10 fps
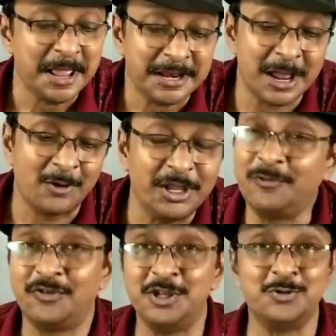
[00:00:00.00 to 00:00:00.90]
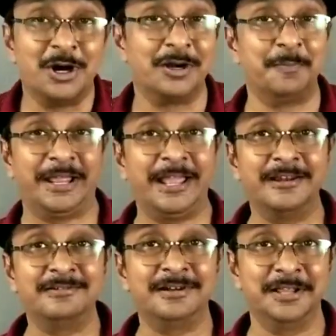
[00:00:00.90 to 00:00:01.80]
Now, if you are a
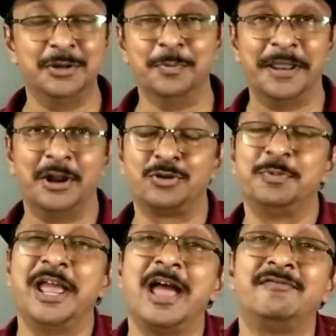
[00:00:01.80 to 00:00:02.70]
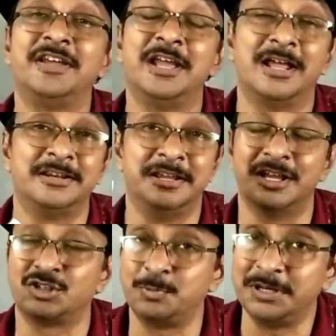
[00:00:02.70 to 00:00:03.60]
beginner, you may not be having an
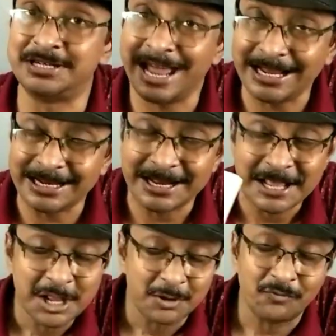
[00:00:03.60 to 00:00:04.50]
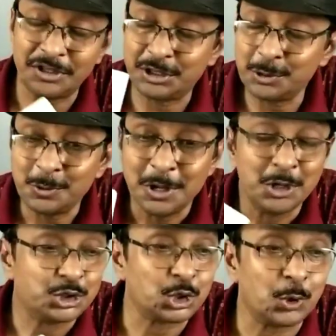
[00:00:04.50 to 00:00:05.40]
ESP deck with you.
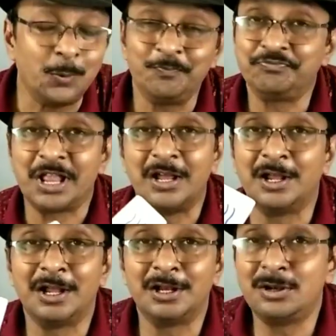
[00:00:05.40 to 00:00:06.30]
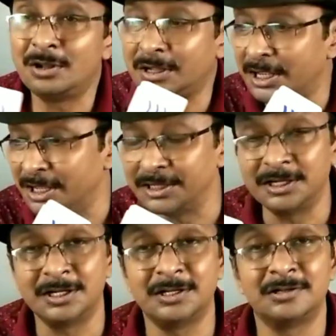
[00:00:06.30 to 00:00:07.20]
So look in
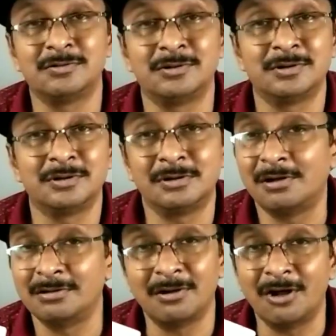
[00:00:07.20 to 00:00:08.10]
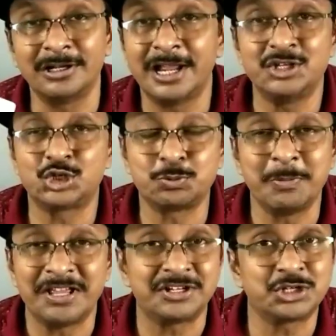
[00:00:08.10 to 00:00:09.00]
the online
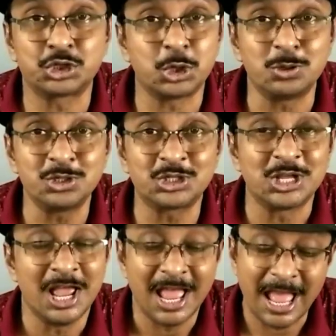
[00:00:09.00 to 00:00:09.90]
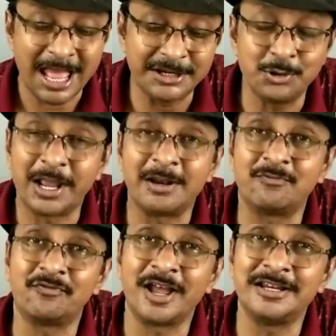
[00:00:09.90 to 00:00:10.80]
magic stores and you can
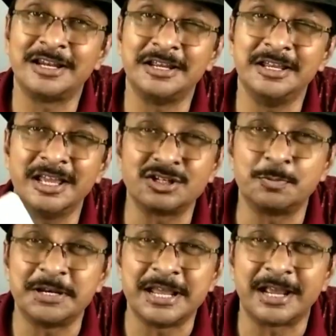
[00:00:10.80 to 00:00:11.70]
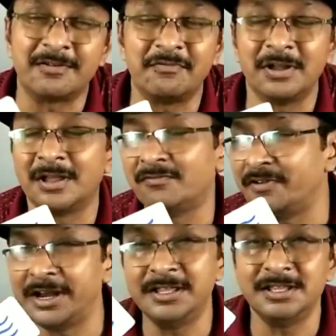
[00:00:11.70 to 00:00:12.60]
find an ESP deck
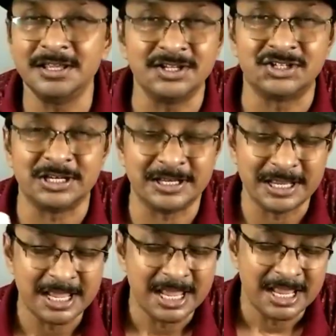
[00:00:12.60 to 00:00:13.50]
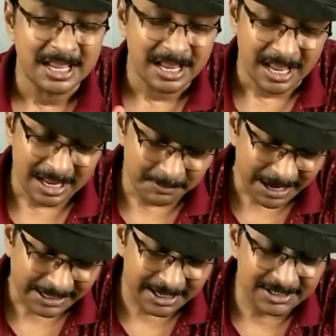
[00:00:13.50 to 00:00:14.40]
very easily. In
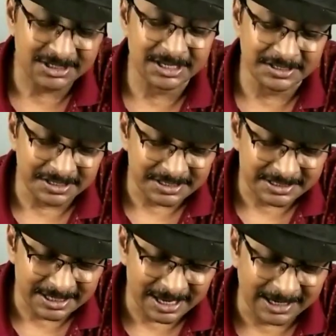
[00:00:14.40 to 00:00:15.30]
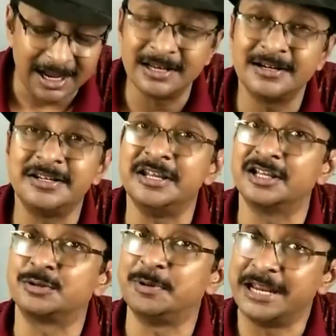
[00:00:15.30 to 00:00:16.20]
my case, it is a colored
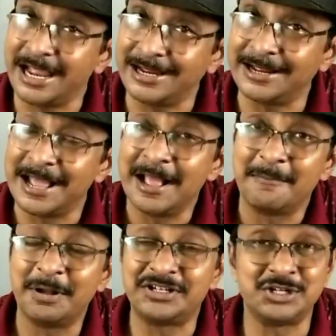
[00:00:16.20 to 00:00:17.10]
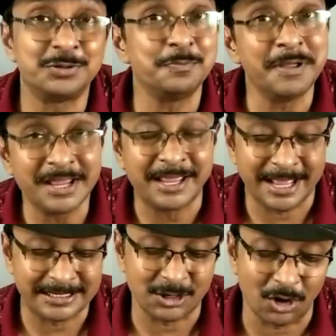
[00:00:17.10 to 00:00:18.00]
ESP deck, but you may
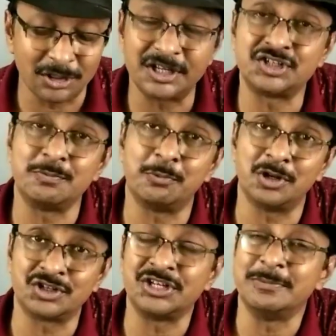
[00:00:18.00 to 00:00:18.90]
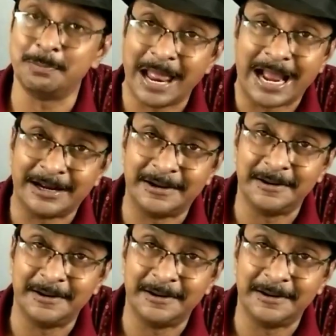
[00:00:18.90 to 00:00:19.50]
get all the symbols in black.